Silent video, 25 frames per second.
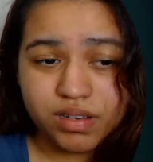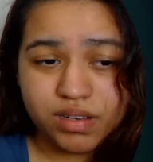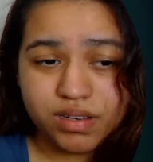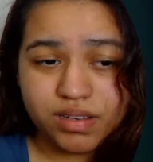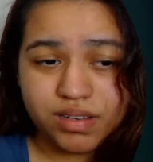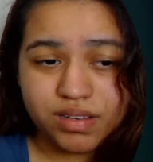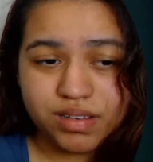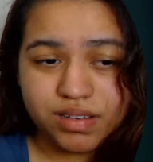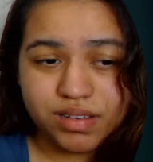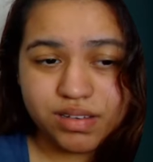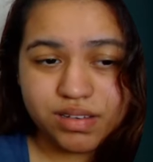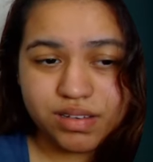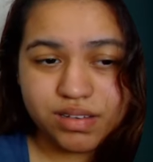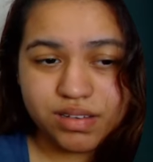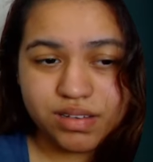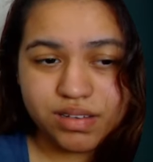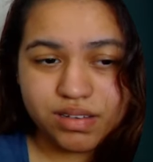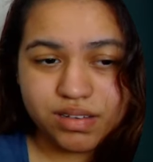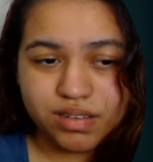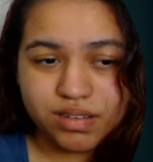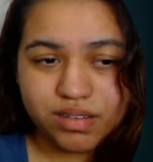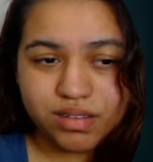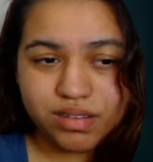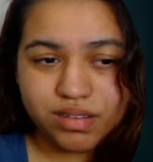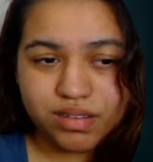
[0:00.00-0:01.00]

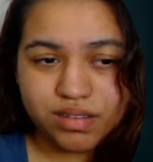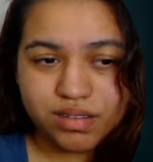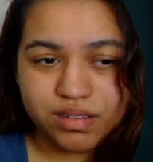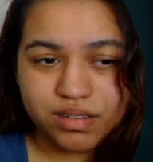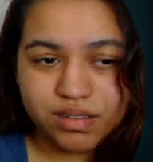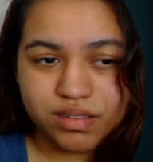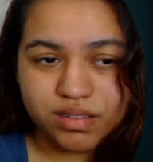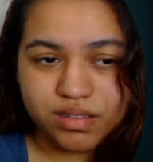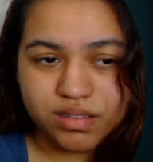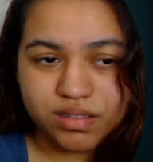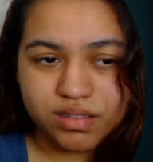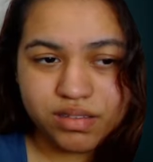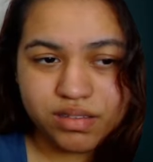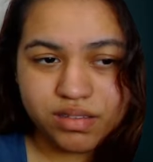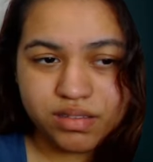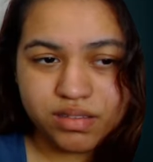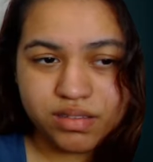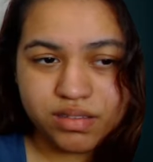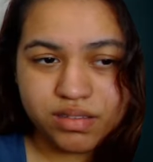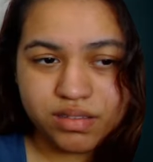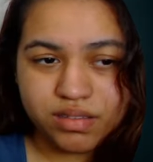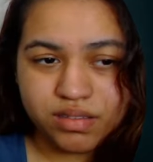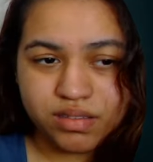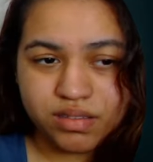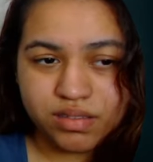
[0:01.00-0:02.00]

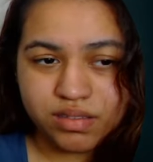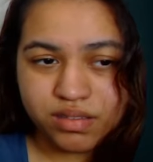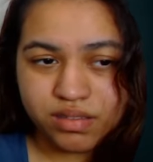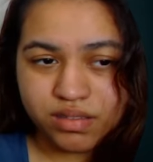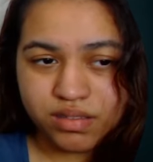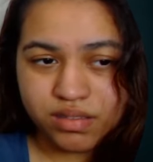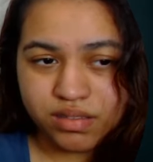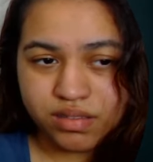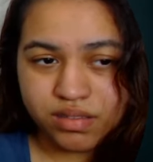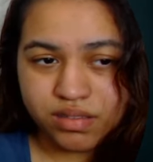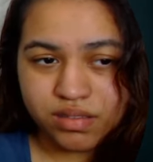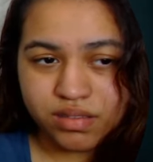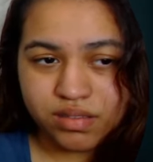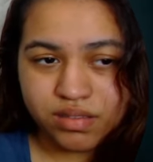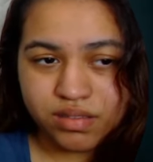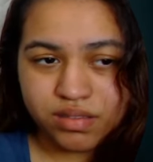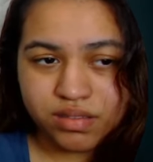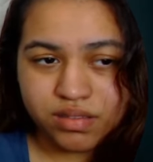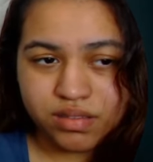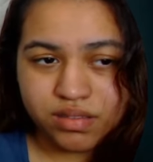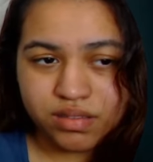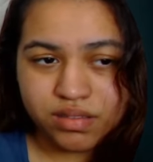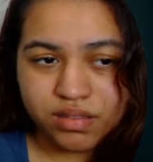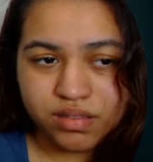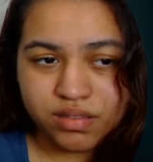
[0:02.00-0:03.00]

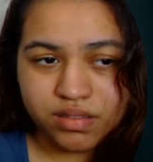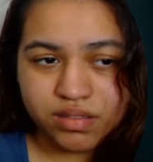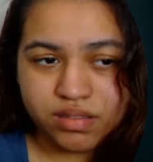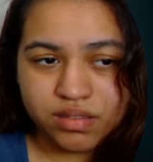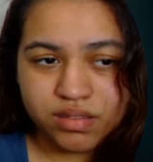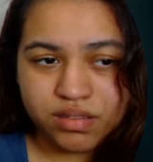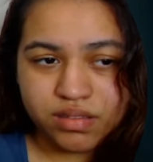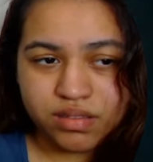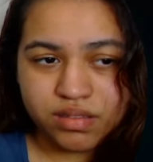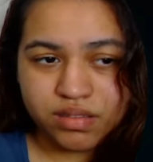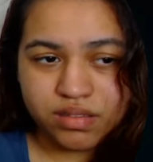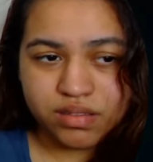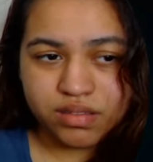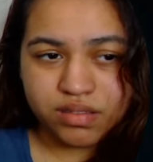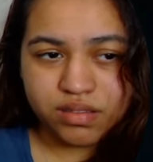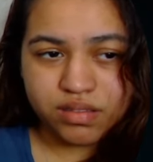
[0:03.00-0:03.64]
(not speaking)